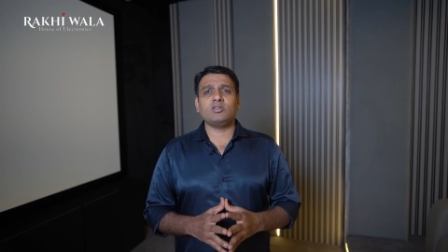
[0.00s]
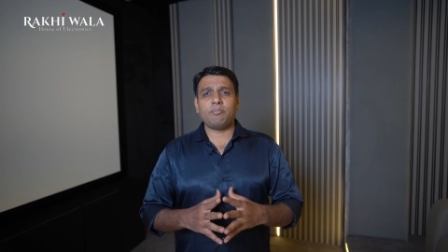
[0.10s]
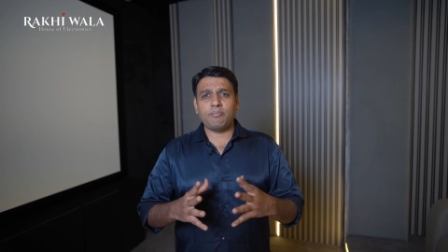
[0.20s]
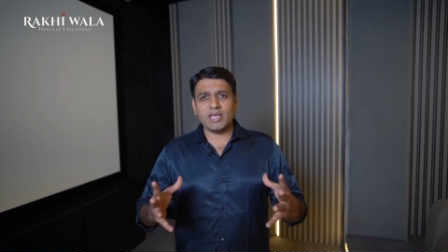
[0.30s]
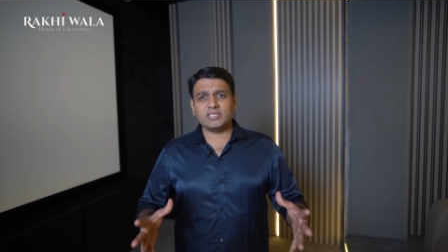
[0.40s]
the
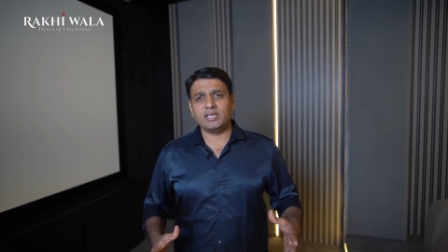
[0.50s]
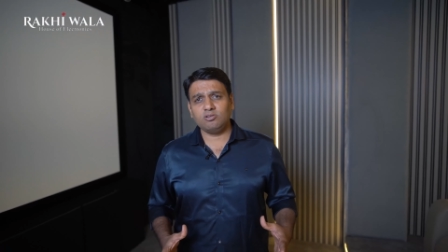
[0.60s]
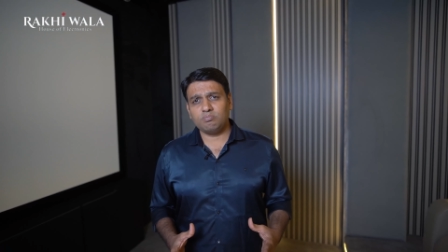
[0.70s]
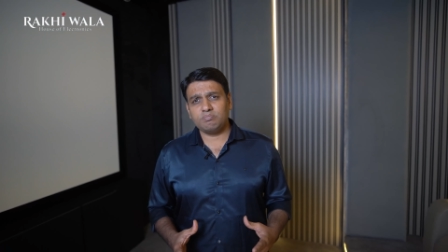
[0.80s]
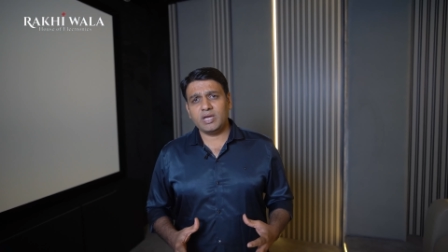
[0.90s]
best
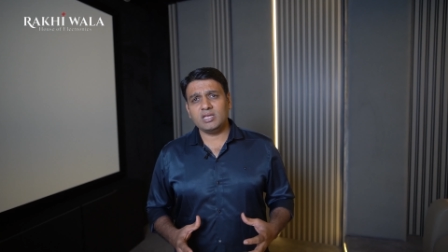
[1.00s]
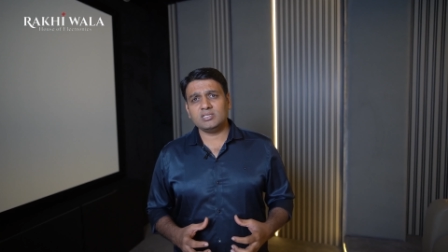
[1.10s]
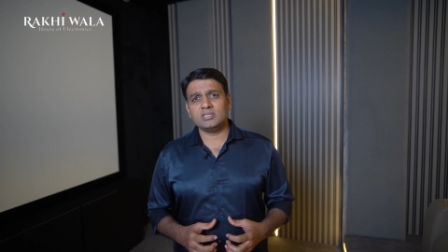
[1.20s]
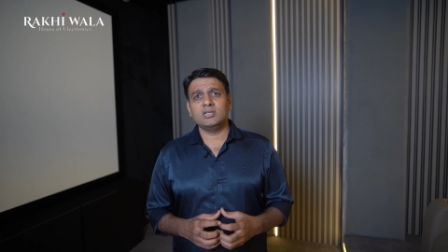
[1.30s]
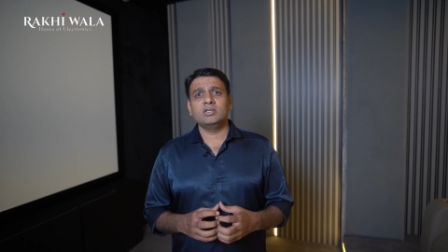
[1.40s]

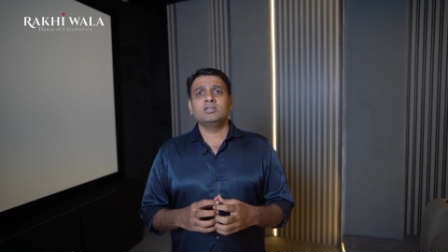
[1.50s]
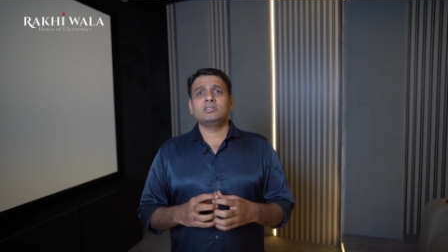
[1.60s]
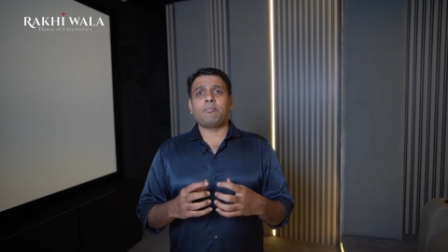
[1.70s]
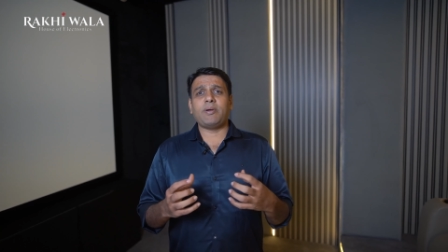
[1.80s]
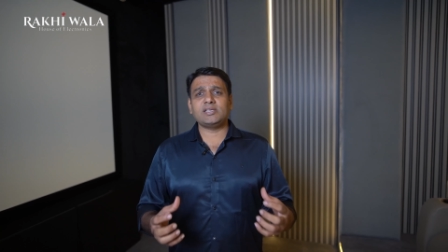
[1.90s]
equipments,
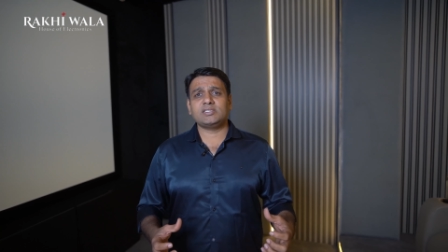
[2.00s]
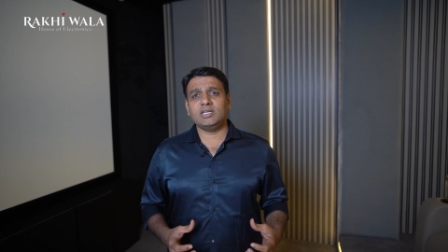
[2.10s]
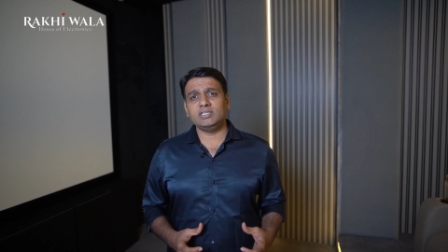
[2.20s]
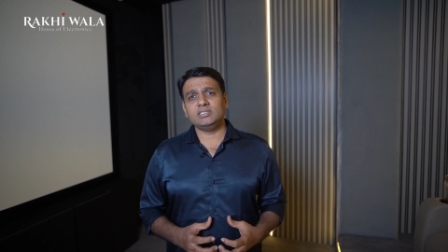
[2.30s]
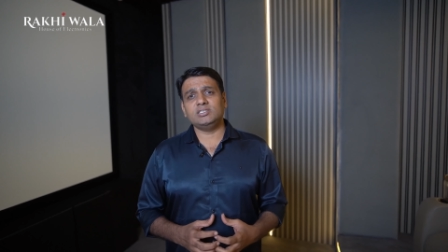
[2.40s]
the best
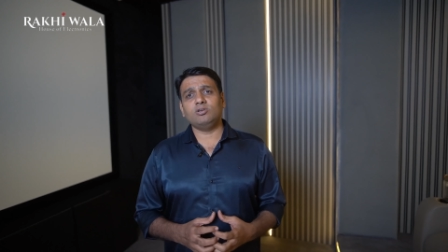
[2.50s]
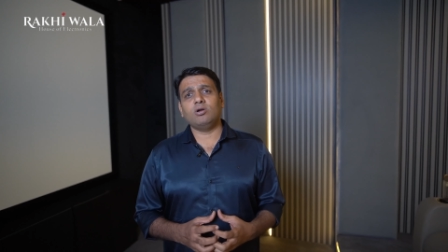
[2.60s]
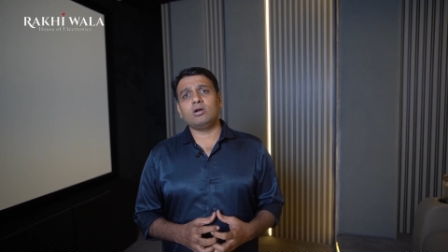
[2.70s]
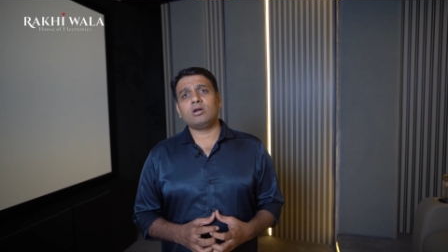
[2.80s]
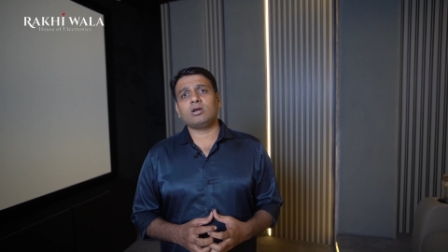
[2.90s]
things in
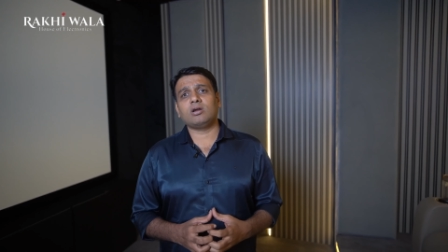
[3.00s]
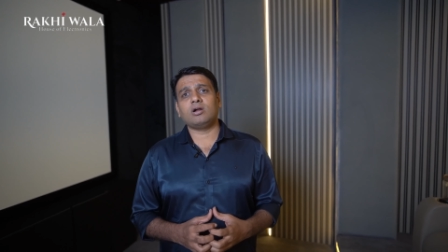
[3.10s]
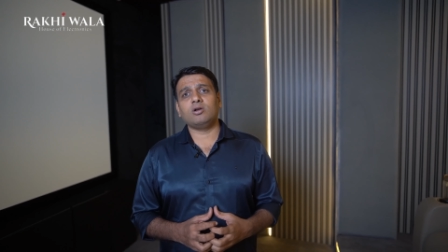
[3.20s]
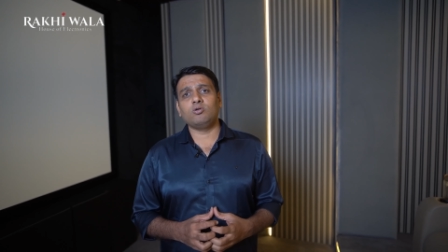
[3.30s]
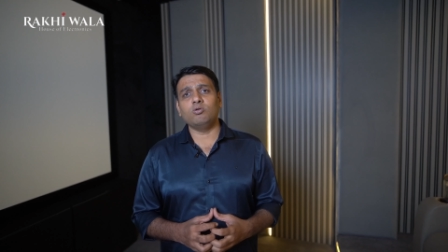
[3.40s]

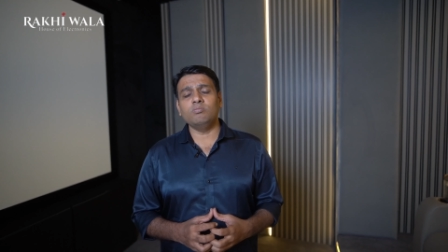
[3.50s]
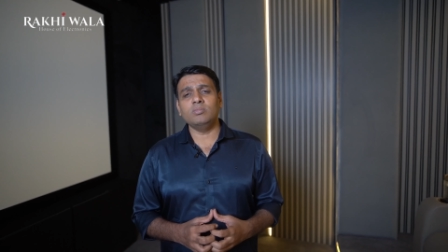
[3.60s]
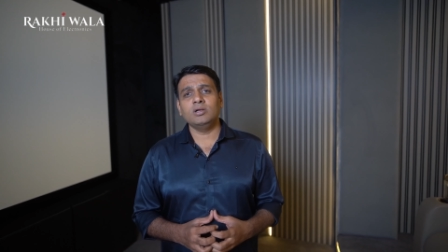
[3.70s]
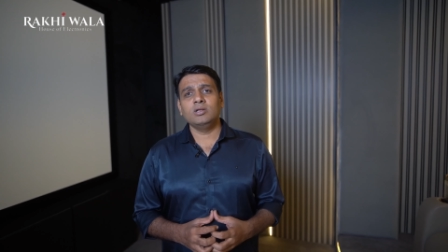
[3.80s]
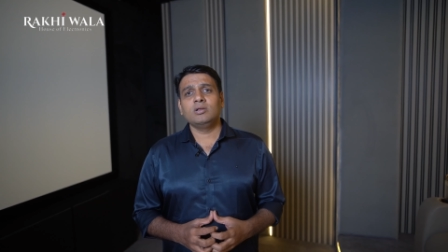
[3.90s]
your room,
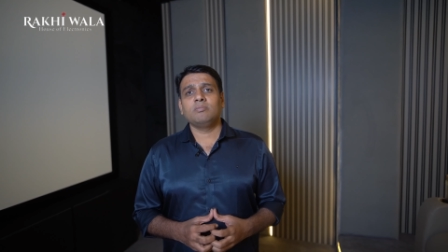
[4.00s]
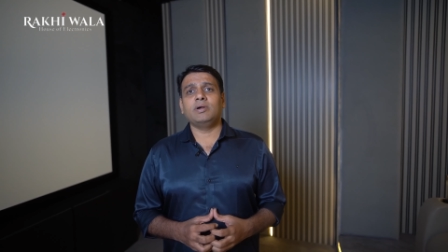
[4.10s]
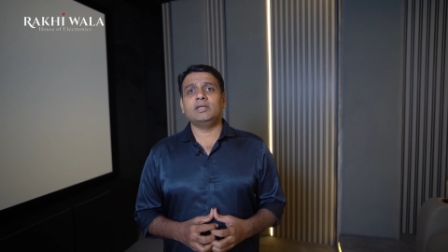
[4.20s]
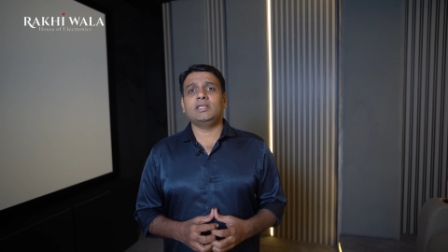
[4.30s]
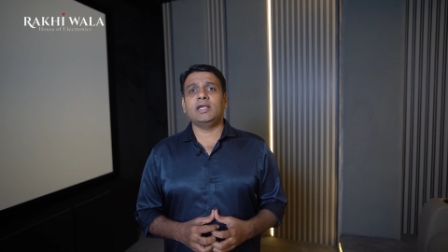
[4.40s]

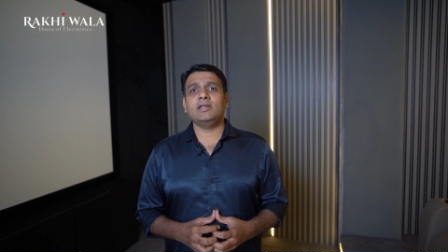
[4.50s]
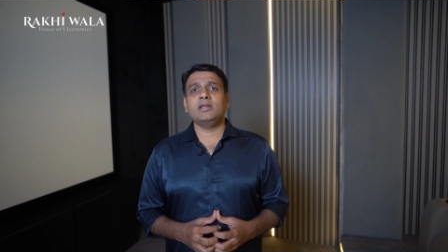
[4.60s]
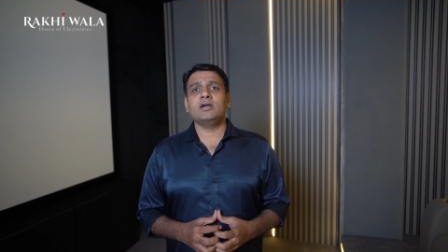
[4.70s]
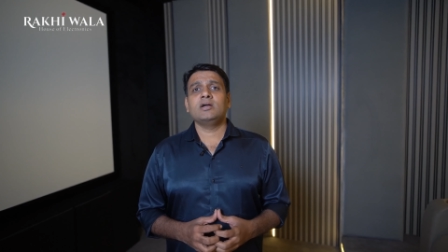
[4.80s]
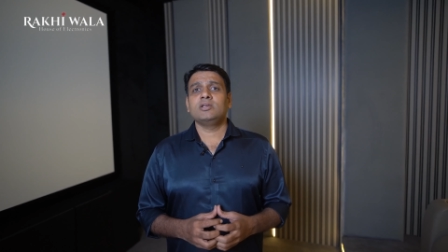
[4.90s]
but then
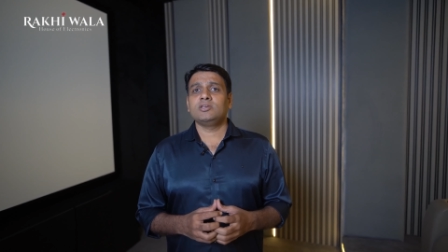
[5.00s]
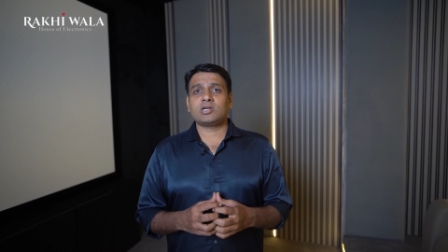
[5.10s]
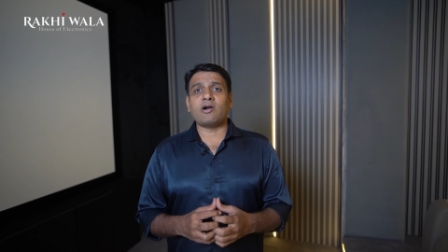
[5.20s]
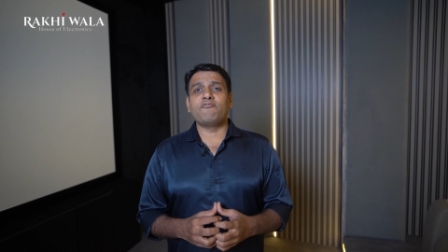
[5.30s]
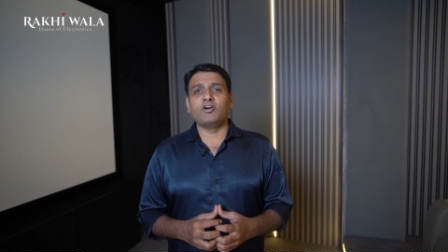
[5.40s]

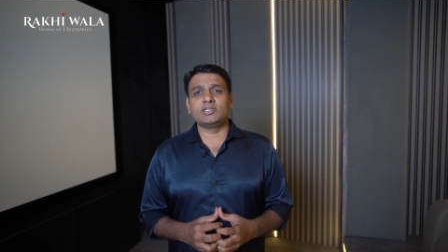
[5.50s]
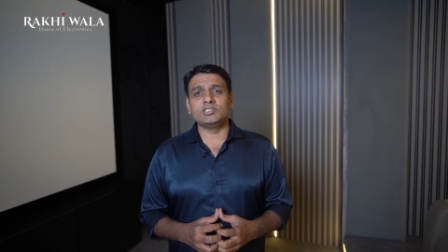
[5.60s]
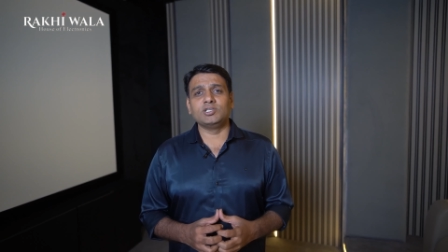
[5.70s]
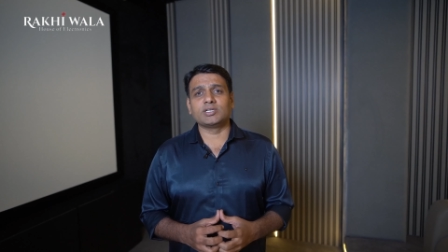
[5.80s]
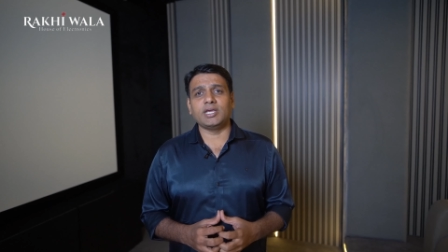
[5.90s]
comfort
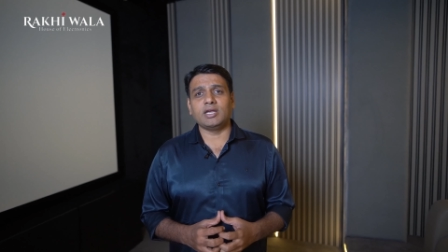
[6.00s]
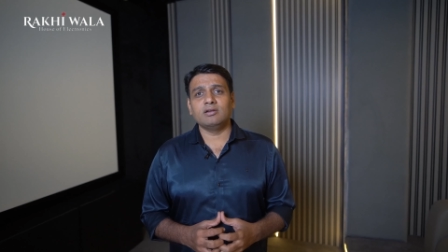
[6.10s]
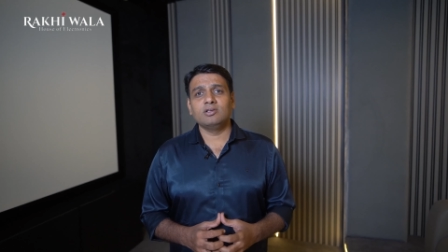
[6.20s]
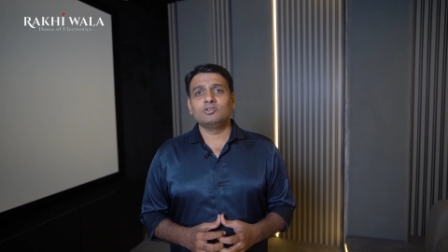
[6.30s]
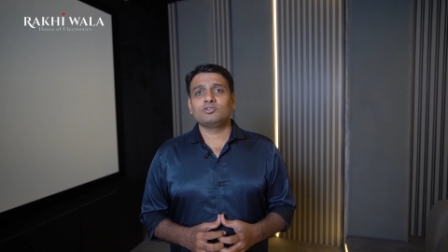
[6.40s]
is the king.
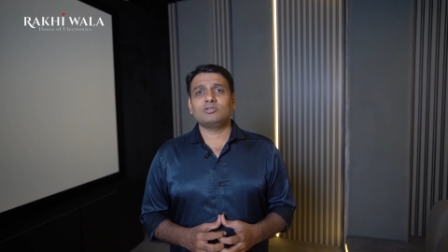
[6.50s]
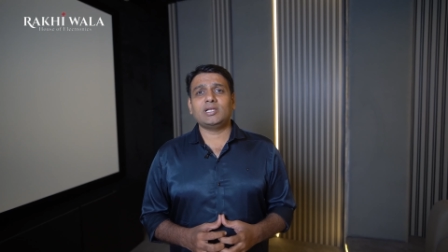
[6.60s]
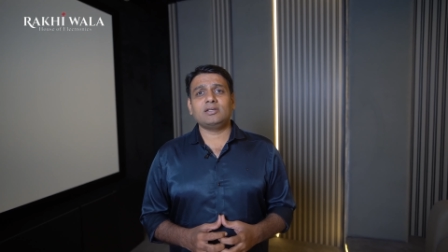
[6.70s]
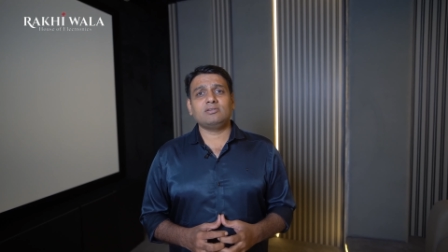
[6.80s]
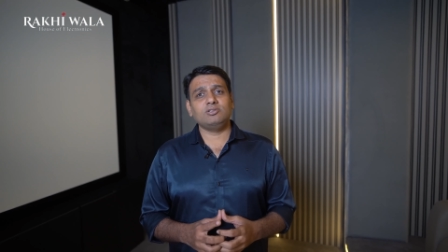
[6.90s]
So
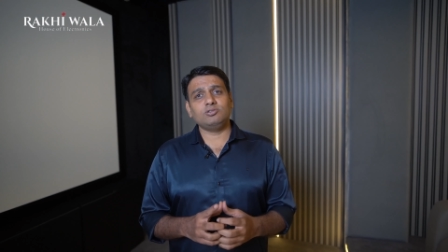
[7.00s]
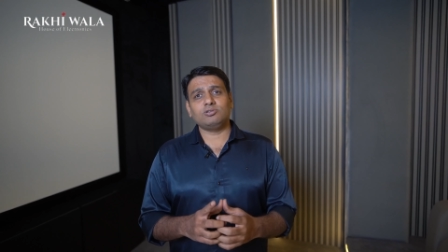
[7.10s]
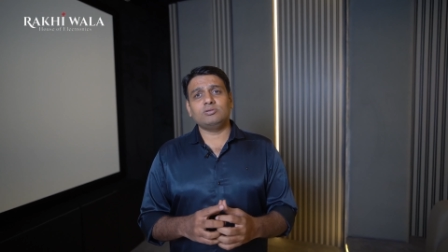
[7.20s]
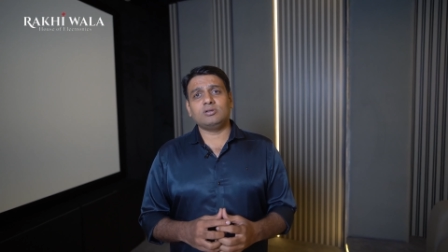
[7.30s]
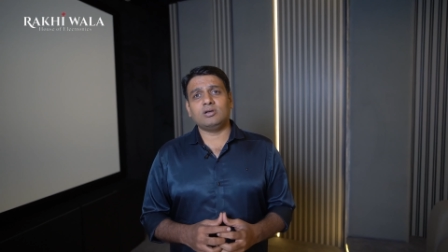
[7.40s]
that
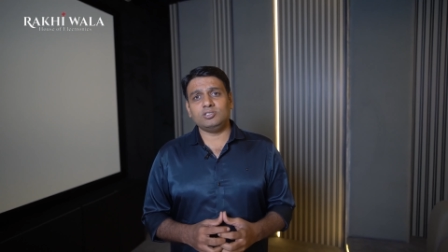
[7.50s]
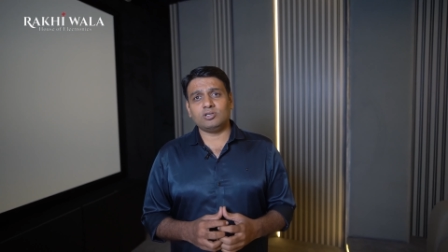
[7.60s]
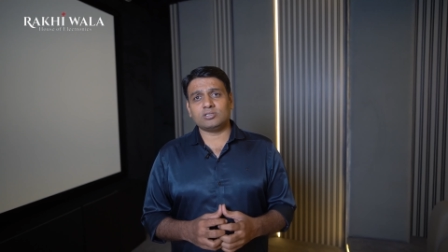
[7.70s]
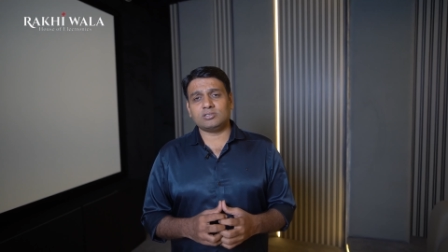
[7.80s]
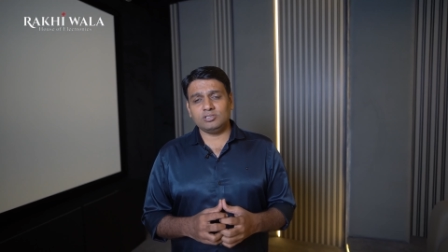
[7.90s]

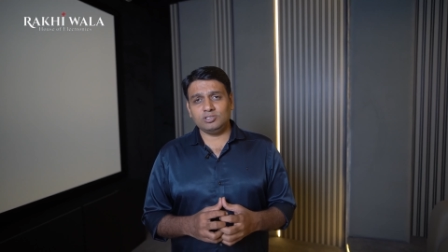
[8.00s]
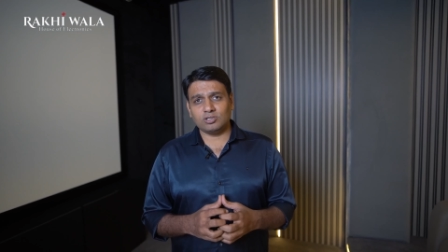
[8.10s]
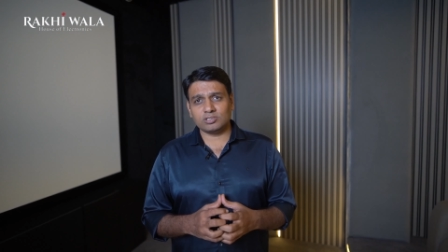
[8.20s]
your